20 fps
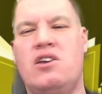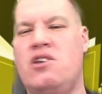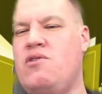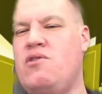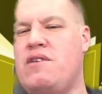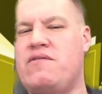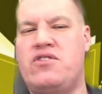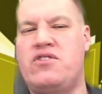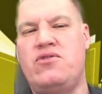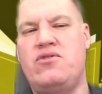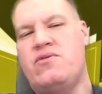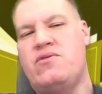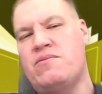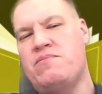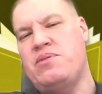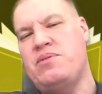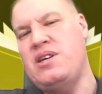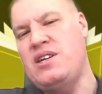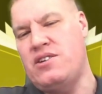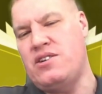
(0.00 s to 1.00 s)
You have two
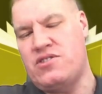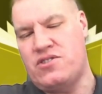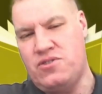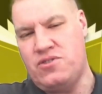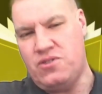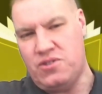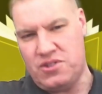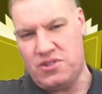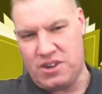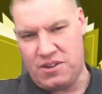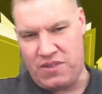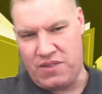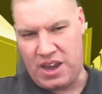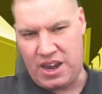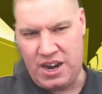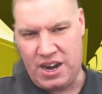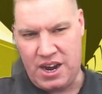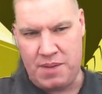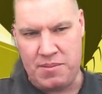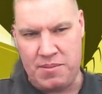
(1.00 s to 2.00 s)
competing schools of
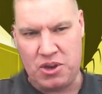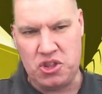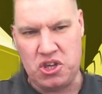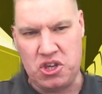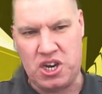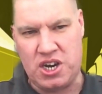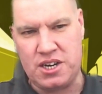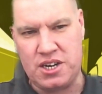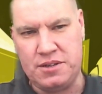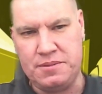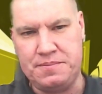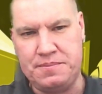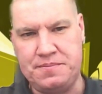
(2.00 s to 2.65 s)
economic thought.